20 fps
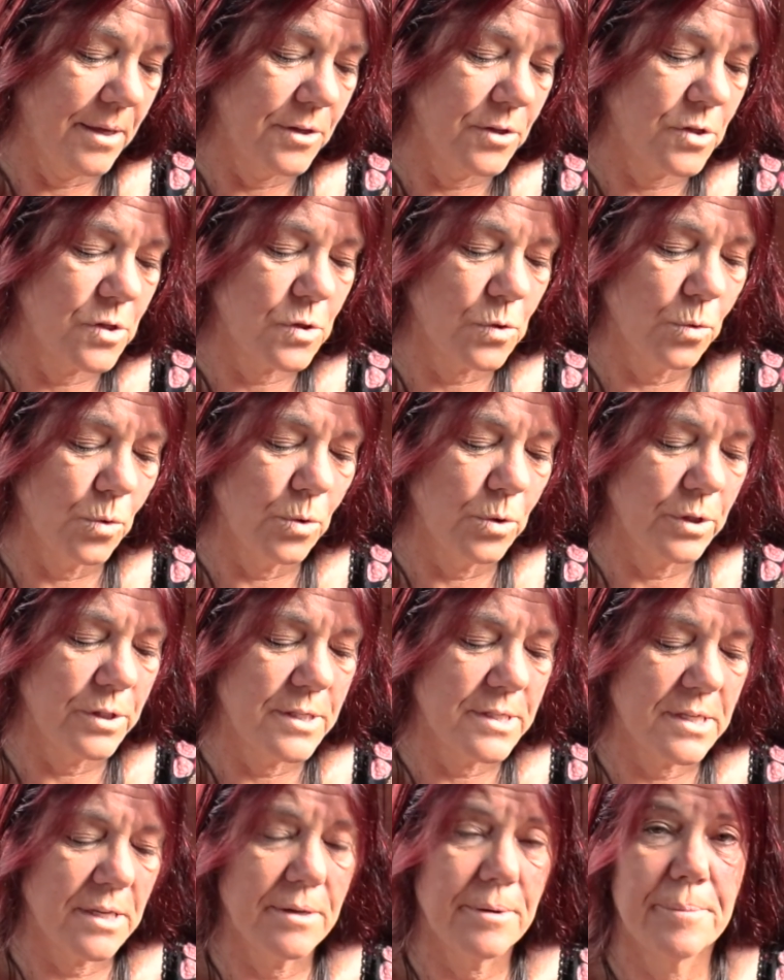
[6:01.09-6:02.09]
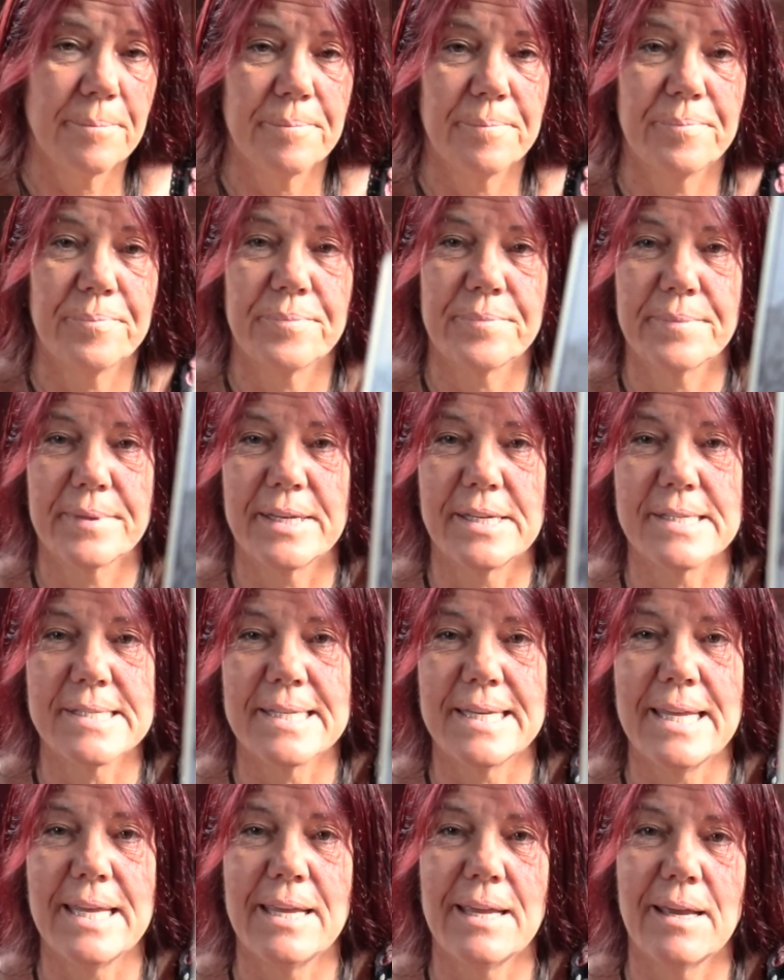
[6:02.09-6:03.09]
Swords as
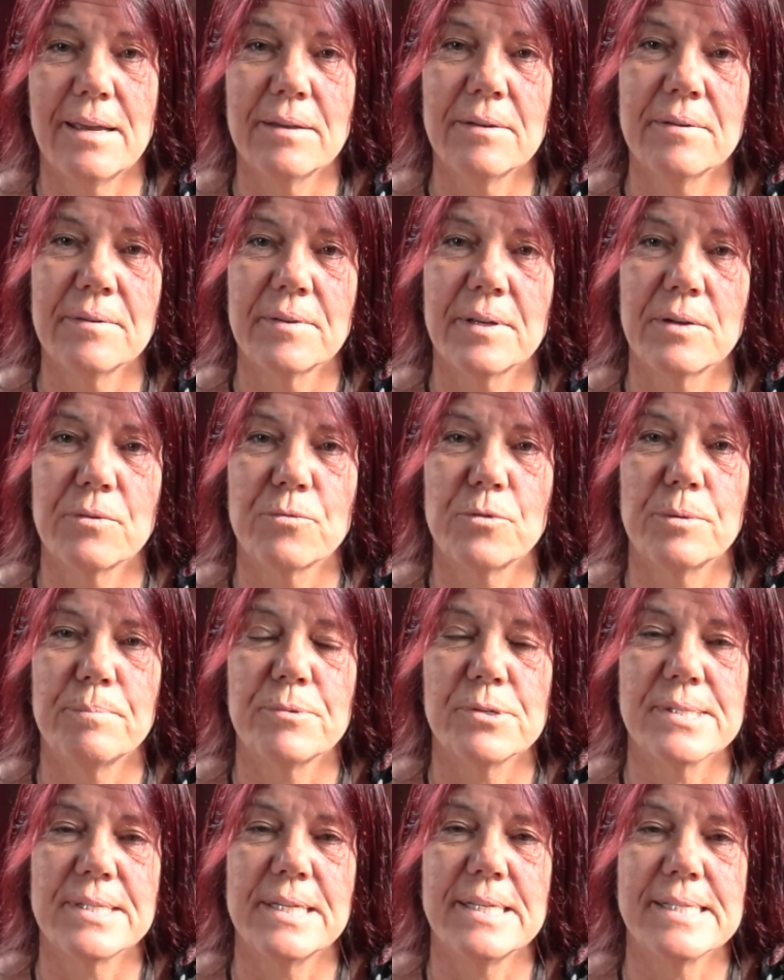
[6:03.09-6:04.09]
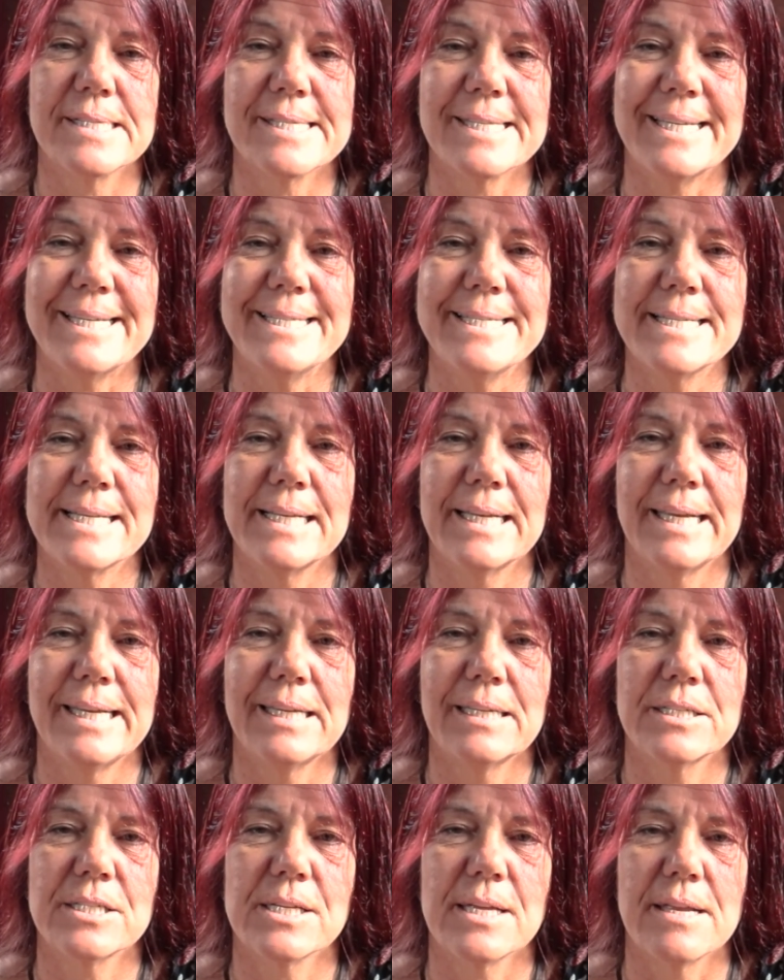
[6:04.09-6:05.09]
air. It represents the
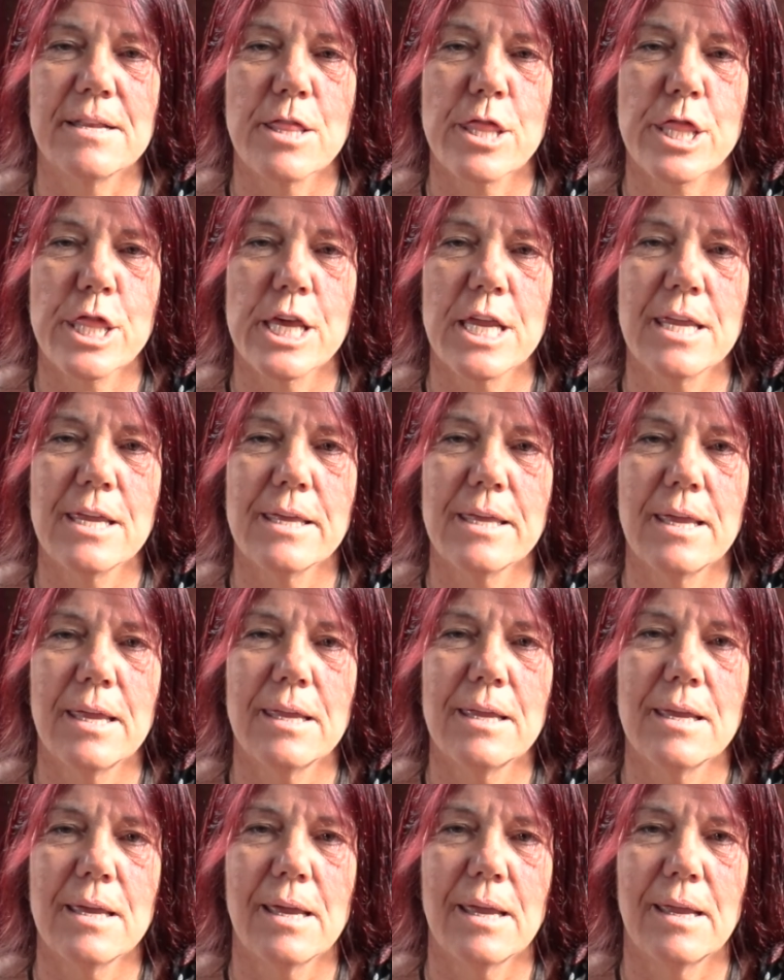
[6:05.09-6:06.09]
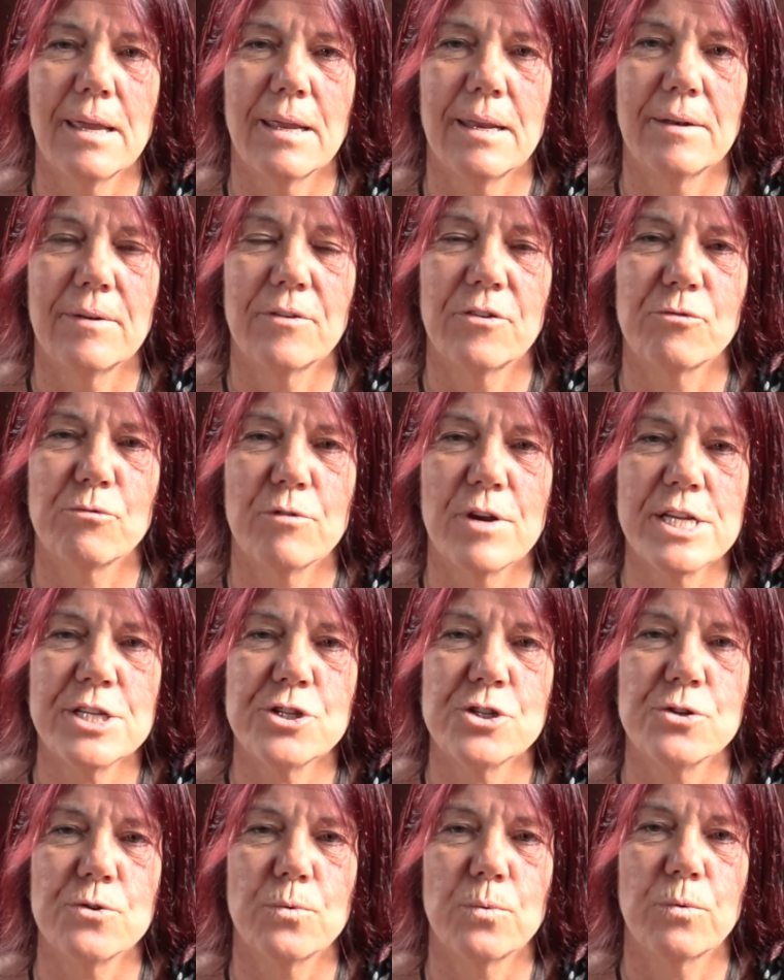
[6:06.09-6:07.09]
intellect and thinking and
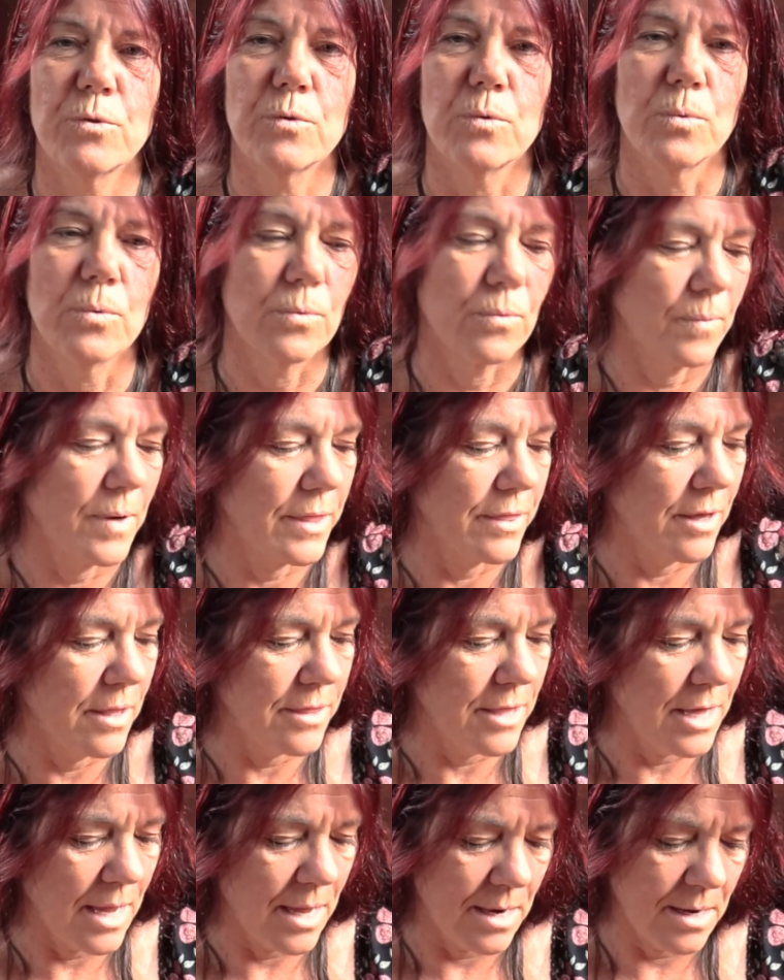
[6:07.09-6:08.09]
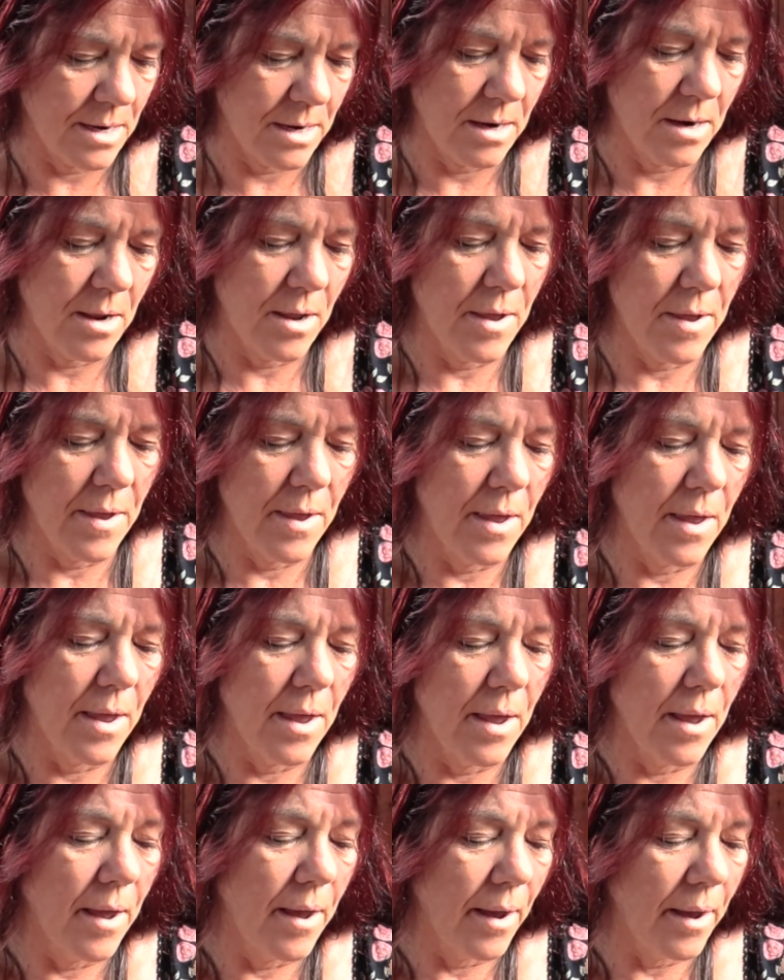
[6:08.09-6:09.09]
rational thought rather than
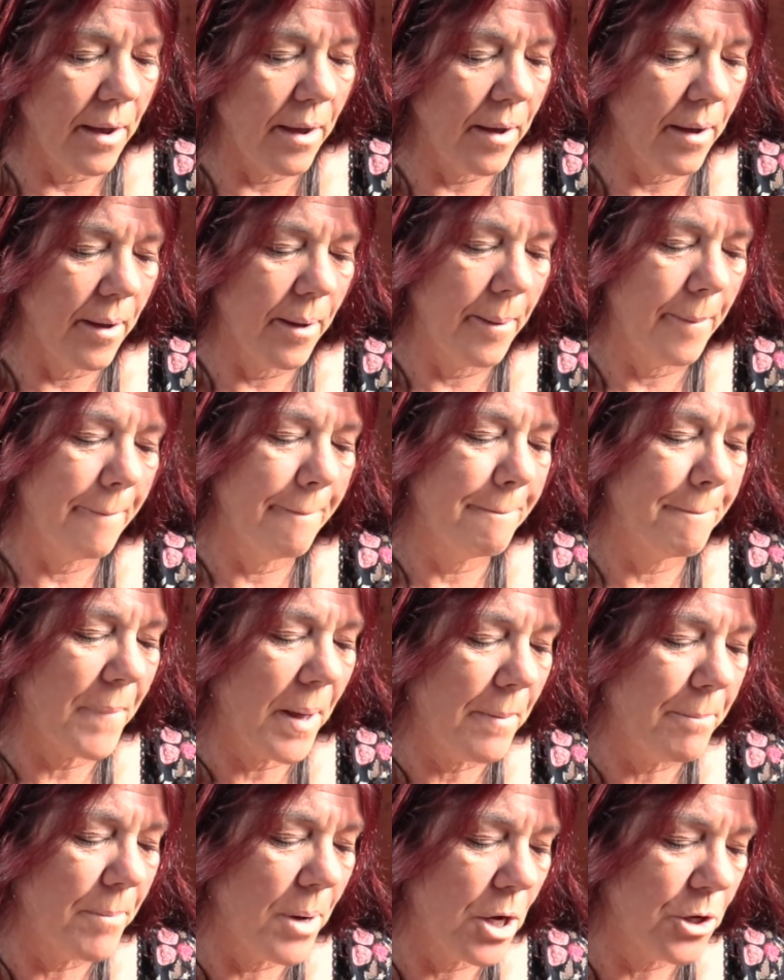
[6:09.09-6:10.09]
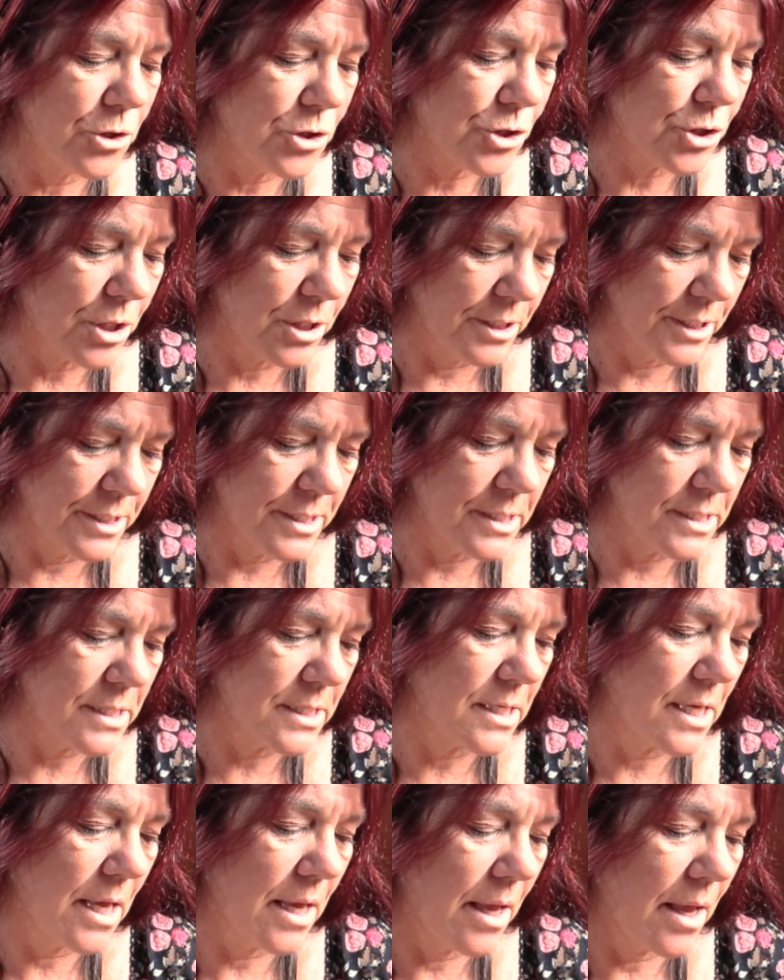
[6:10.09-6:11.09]

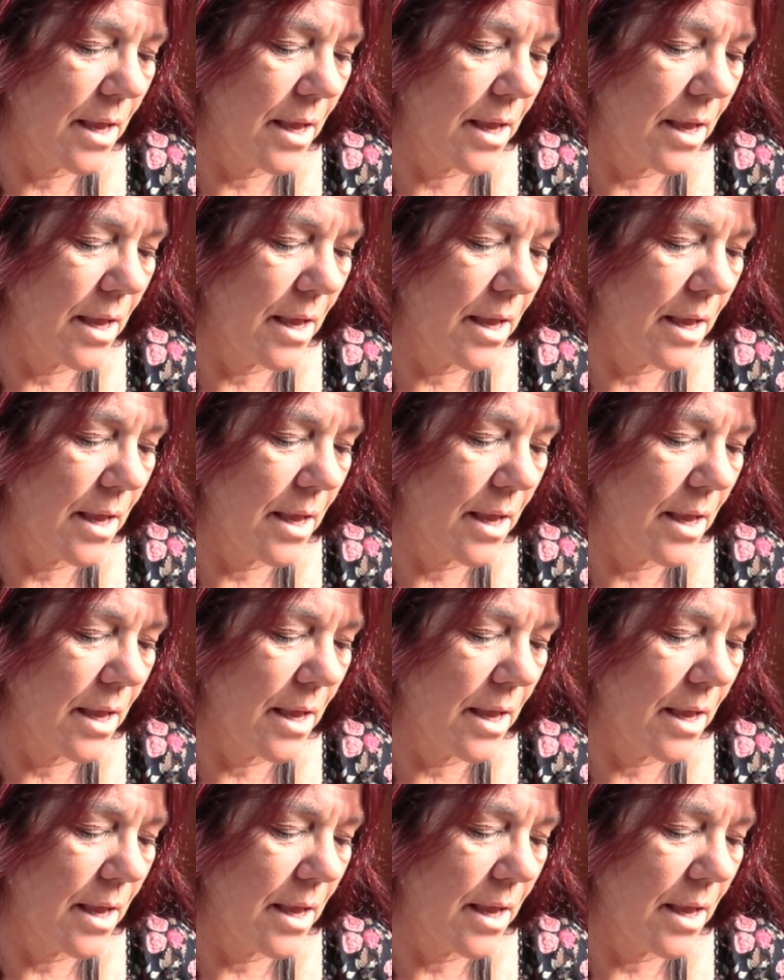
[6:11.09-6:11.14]
emotions.